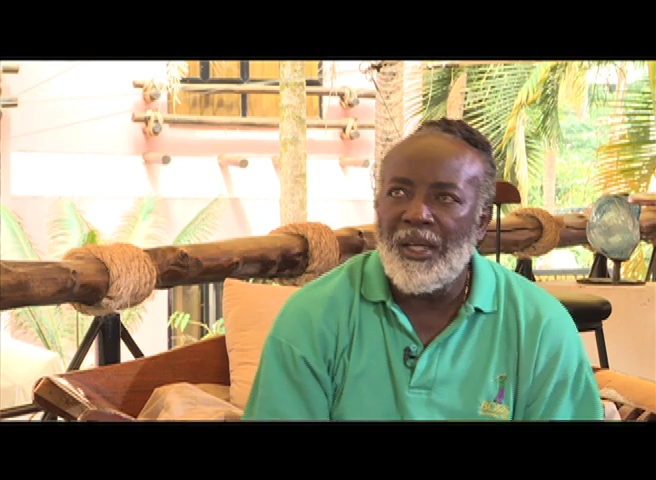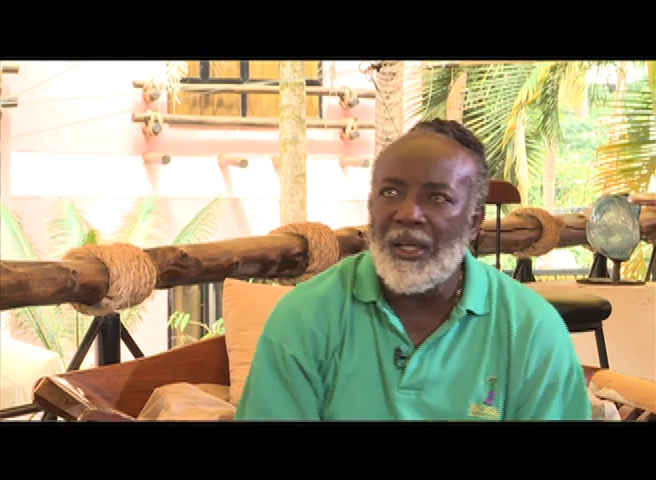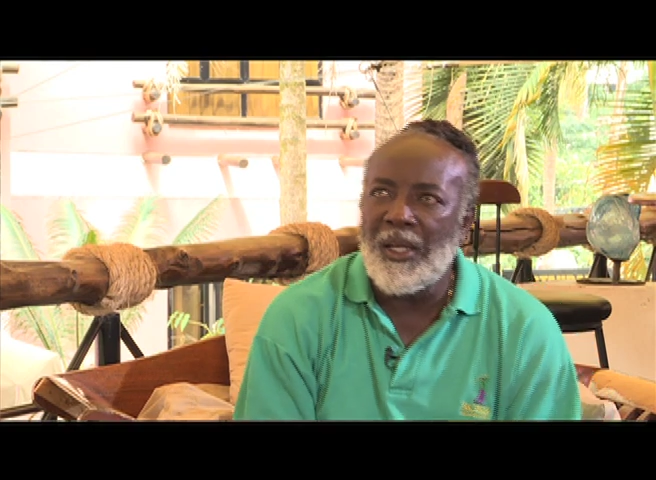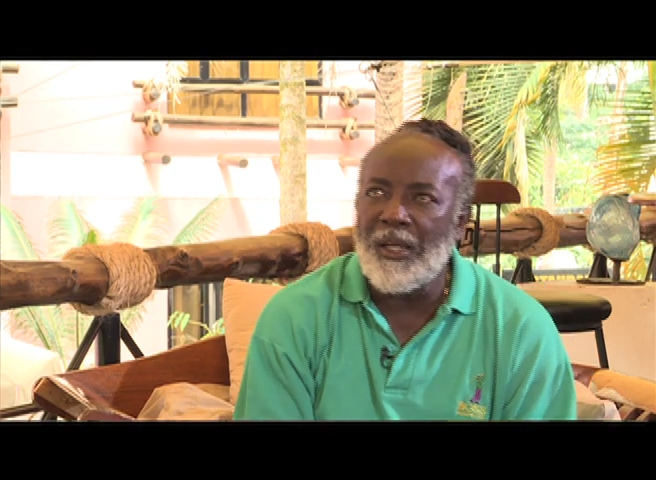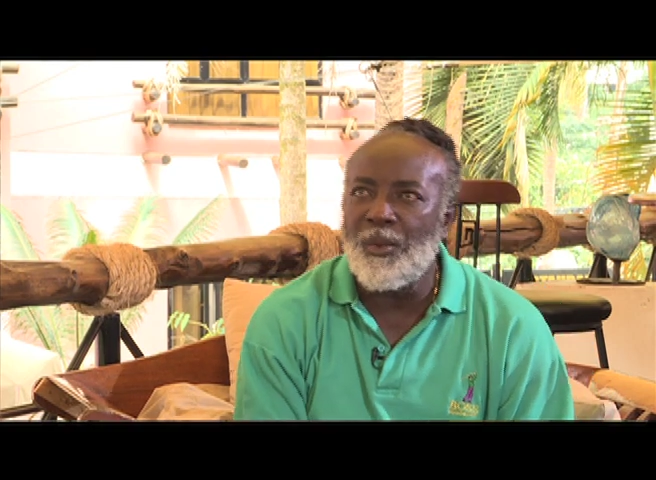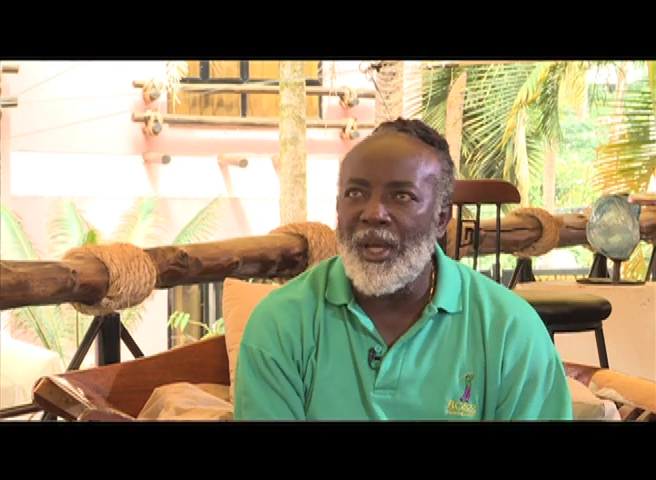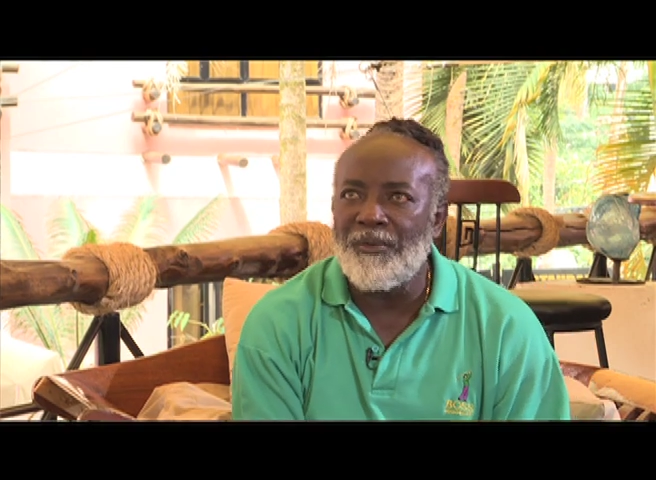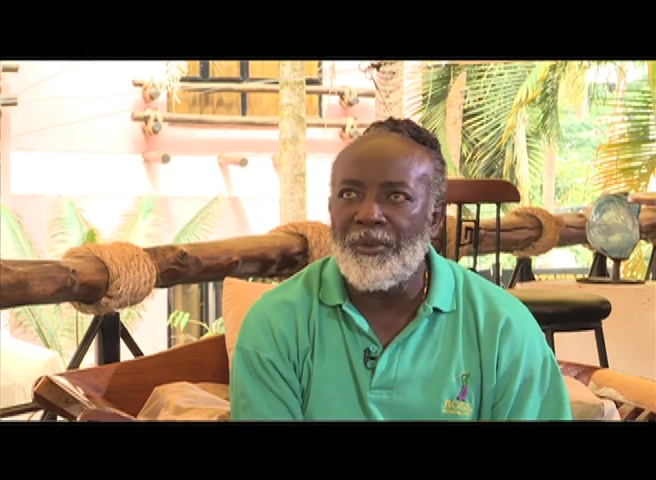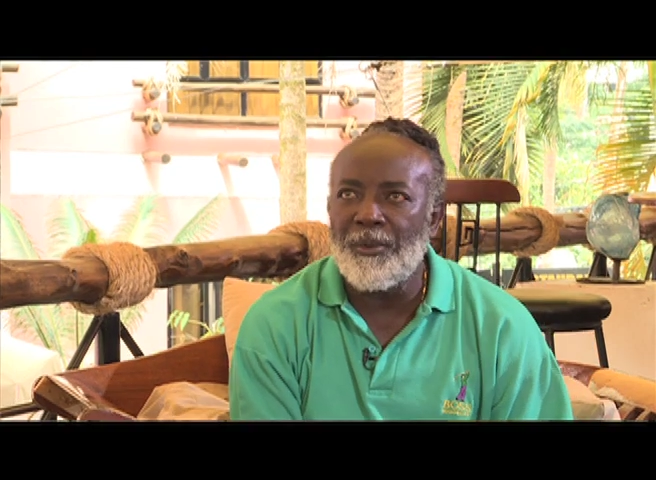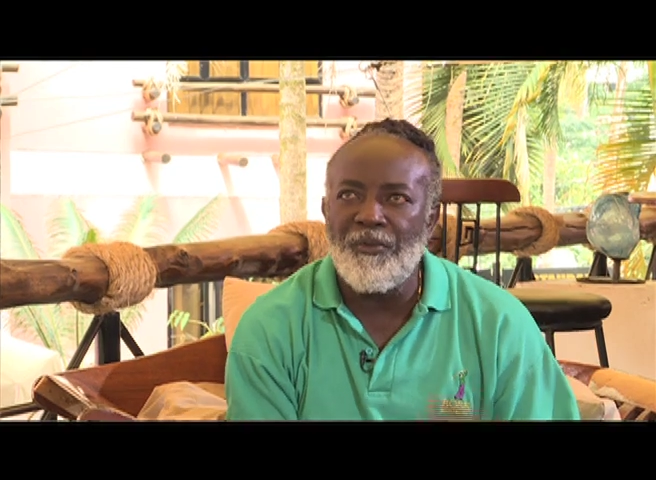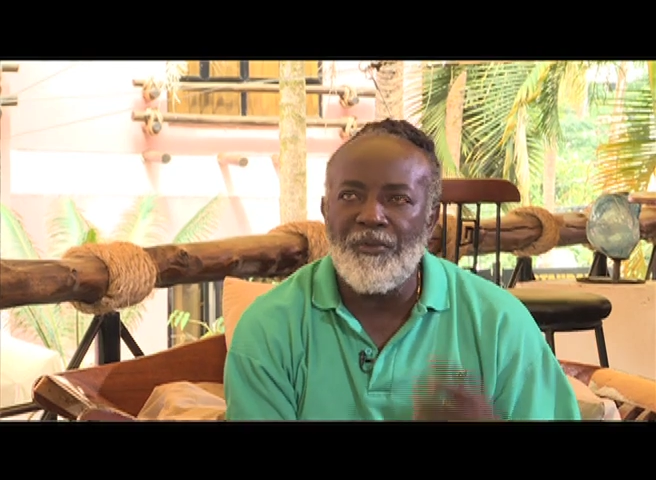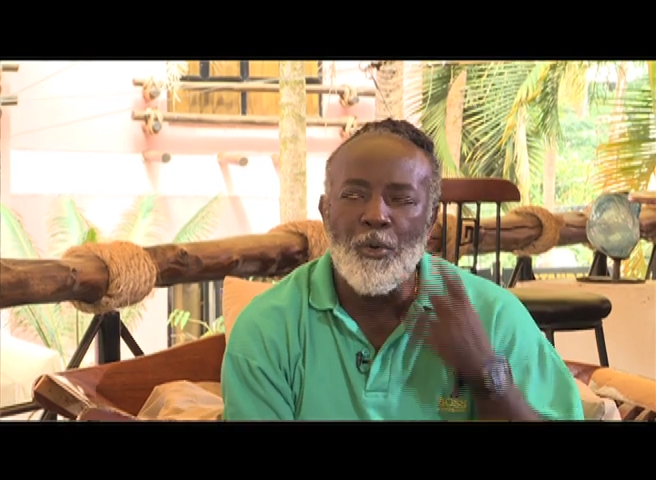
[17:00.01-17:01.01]
And we
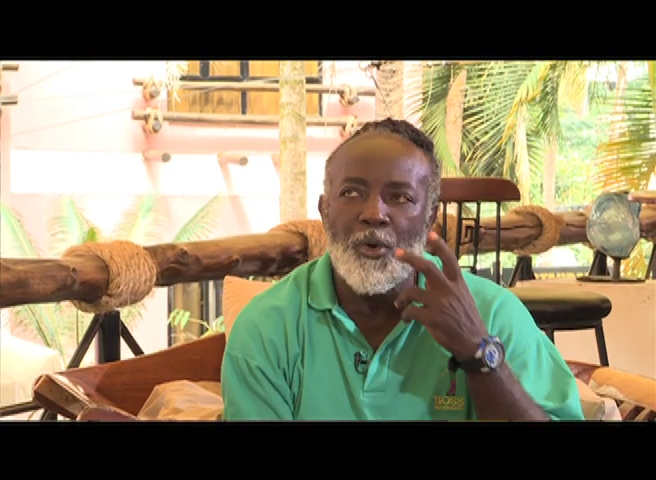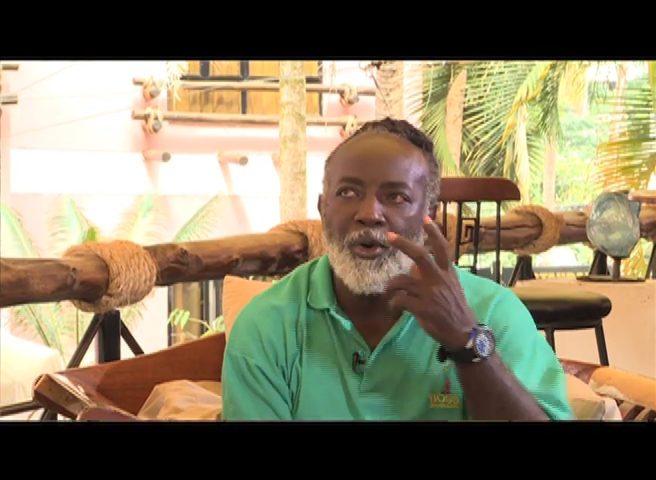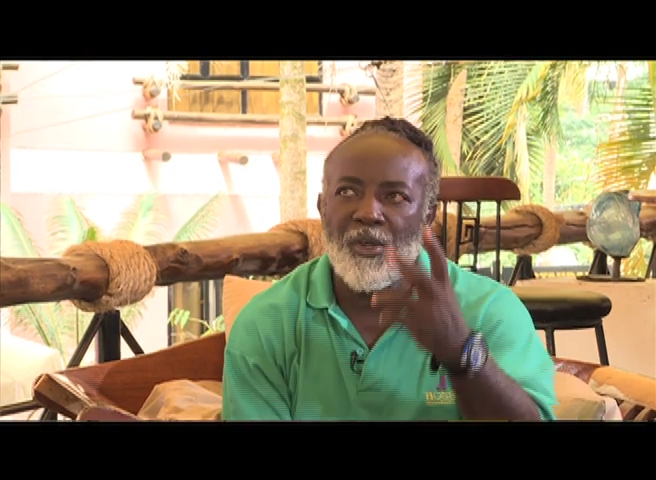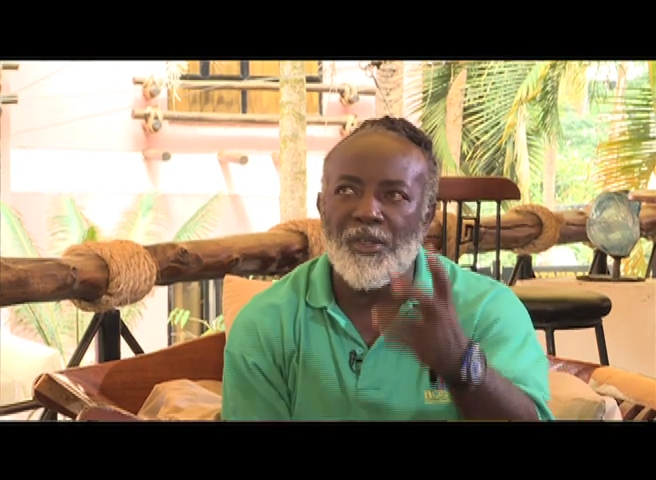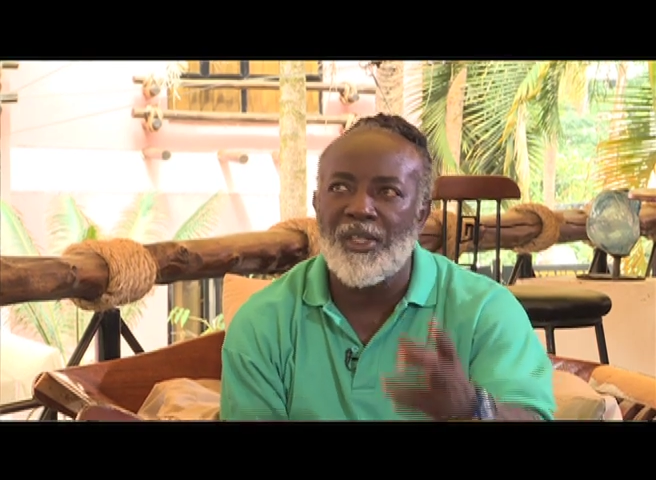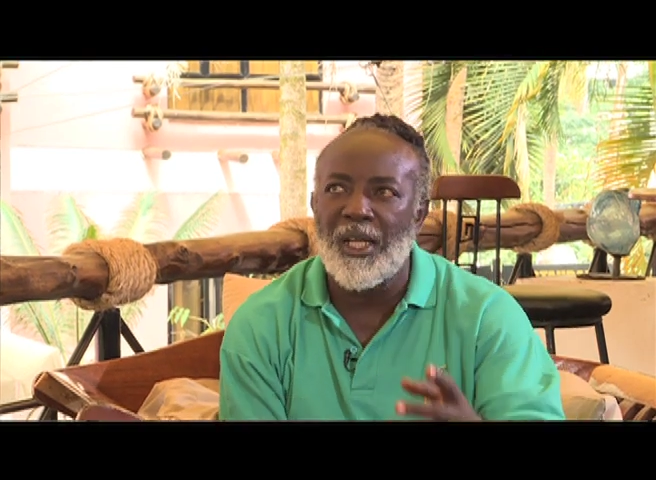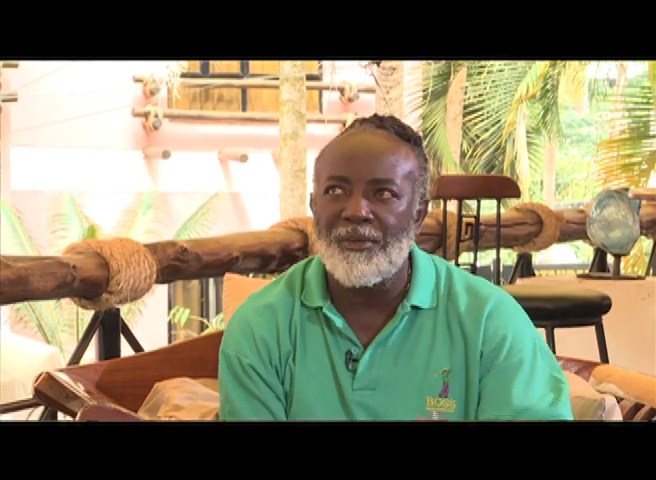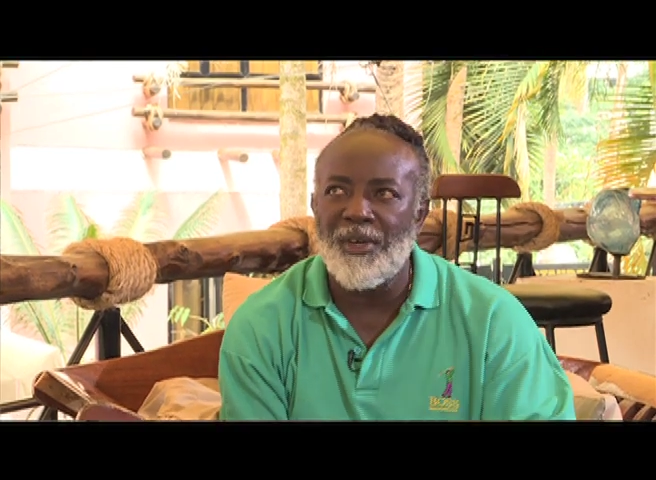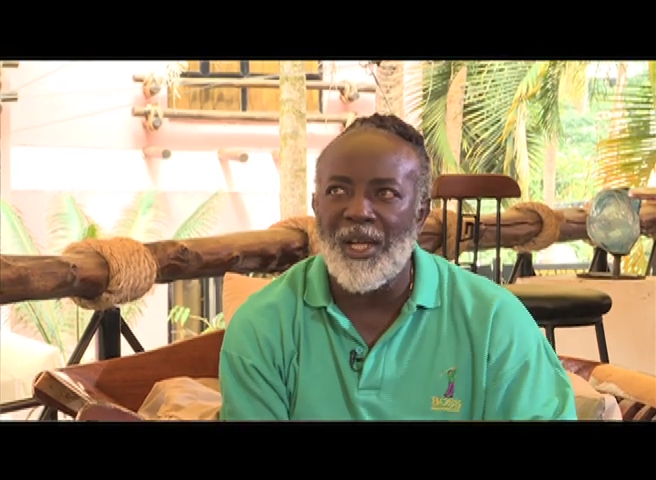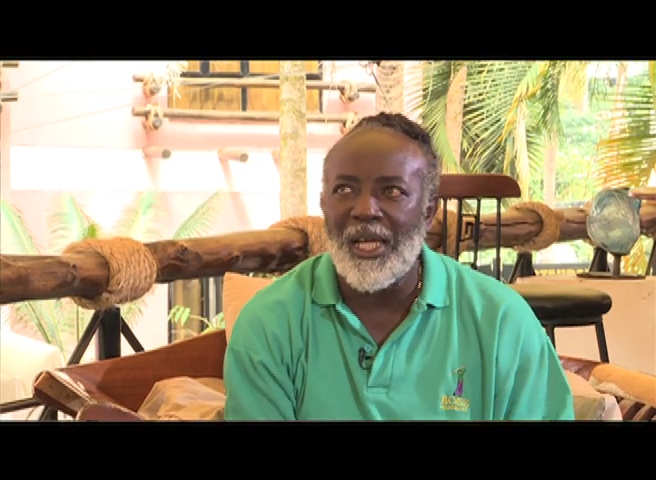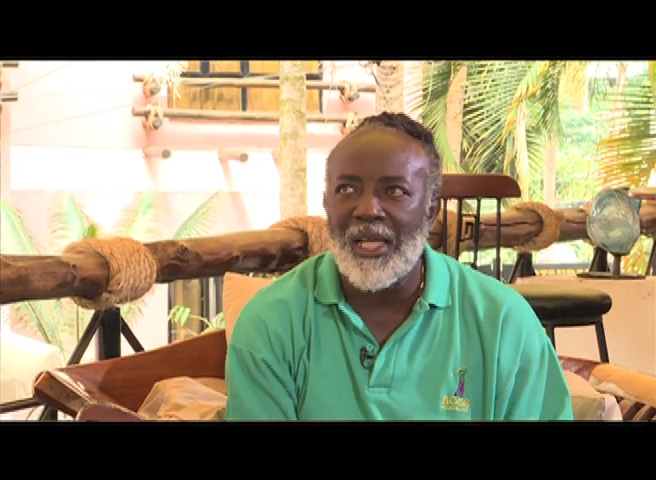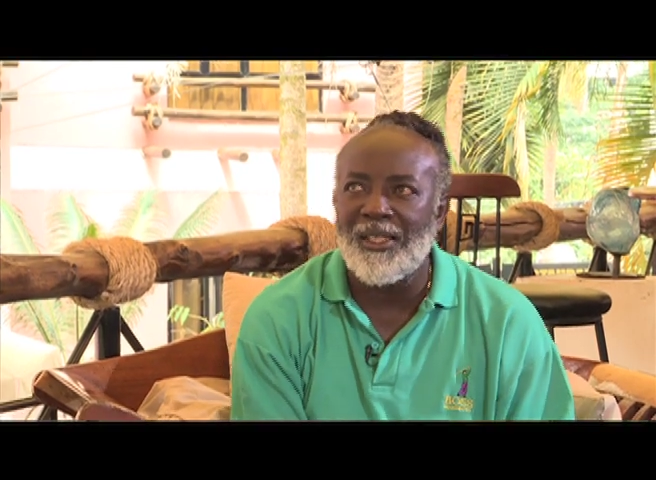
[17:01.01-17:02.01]
have to be focused
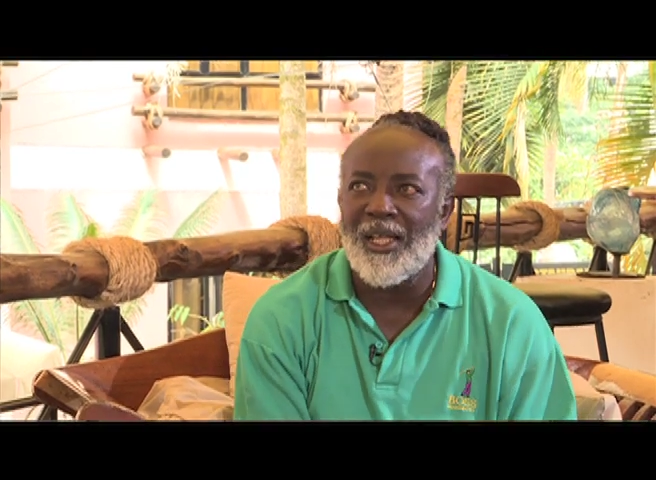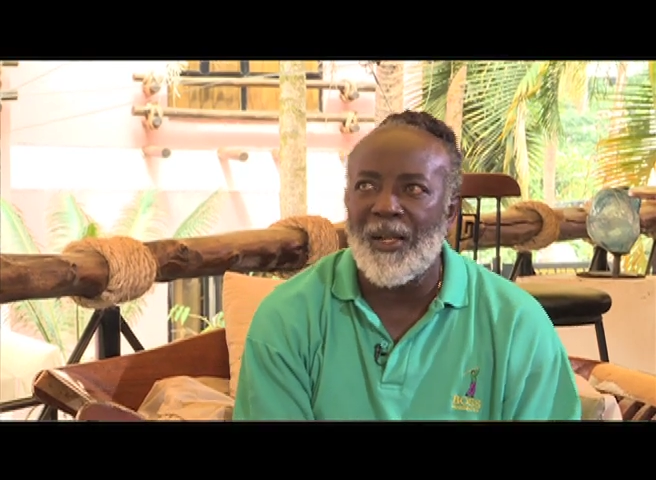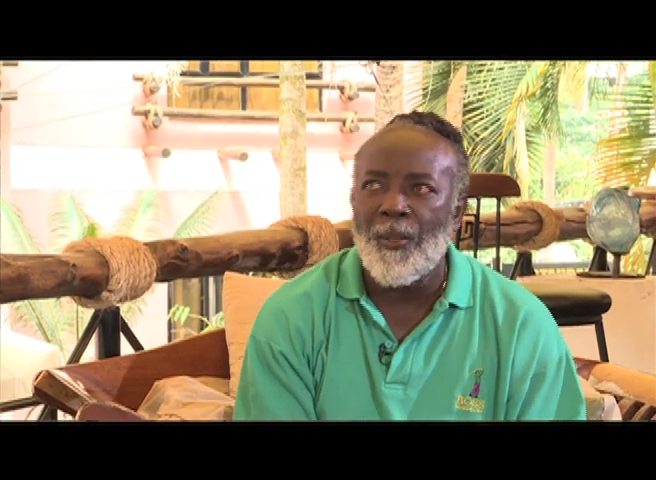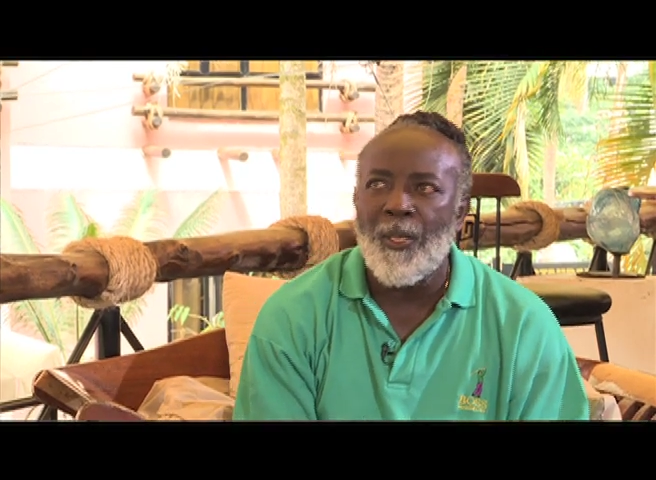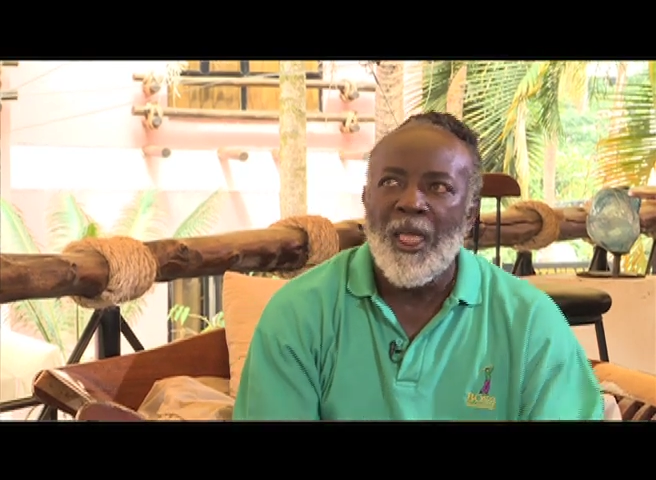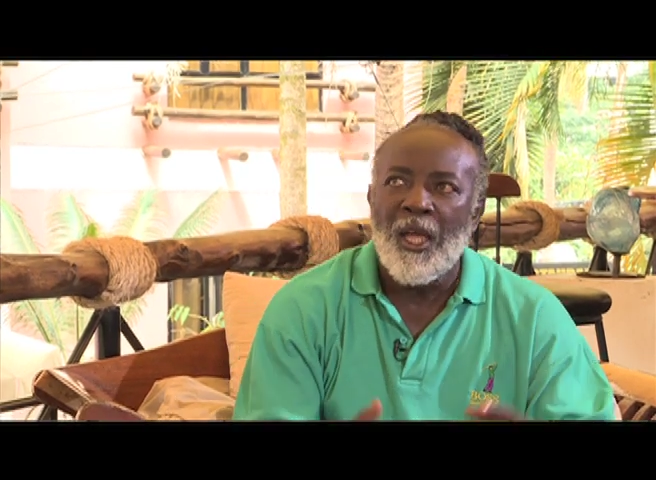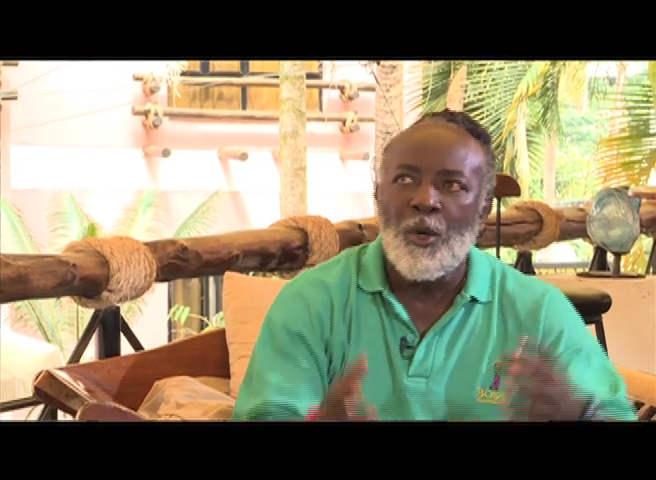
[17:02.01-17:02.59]
and realize that